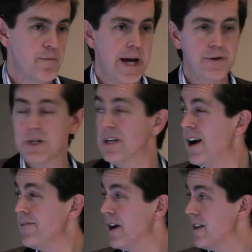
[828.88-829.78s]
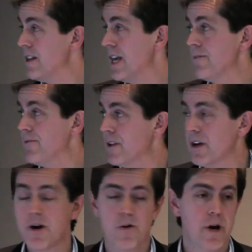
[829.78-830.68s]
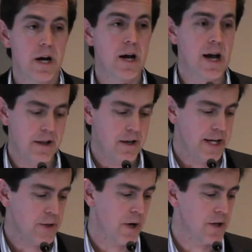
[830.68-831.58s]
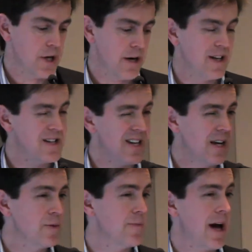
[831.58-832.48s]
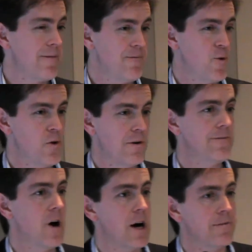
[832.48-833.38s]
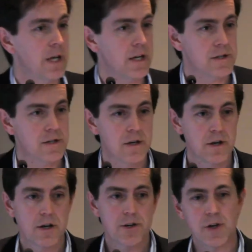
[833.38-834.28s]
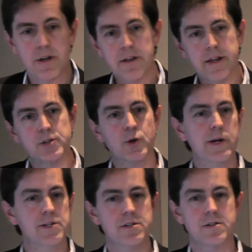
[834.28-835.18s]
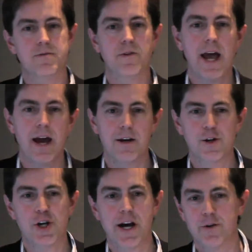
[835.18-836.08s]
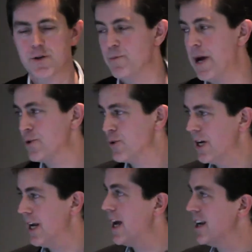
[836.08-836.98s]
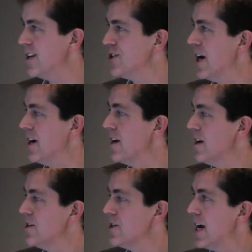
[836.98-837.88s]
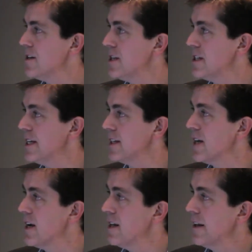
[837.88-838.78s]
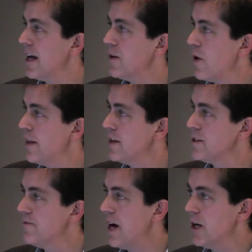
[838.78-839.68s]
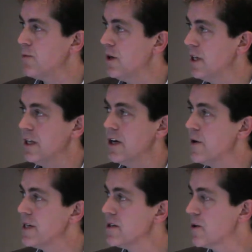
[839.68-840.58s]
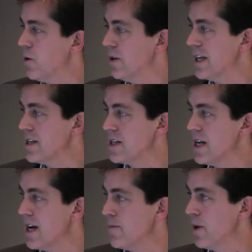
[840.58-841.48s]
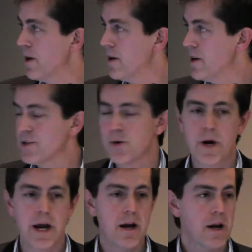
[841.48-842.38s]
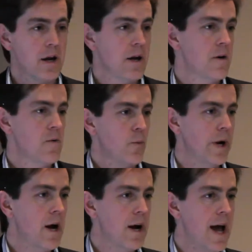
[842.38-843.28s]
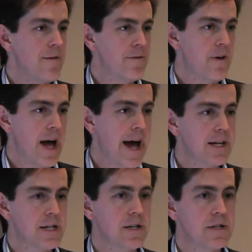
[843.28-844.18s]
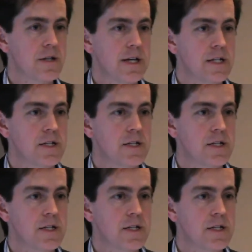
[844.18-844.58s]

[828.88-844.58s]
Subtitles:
The battery life, I think, for the Carina, and the next one I'll show you, the Esteem, is about 4 or 5 years. So then there's questions of how you change the battery and how do you charge these things. The other one that's available in the US is called the Esteem. So we don't have access to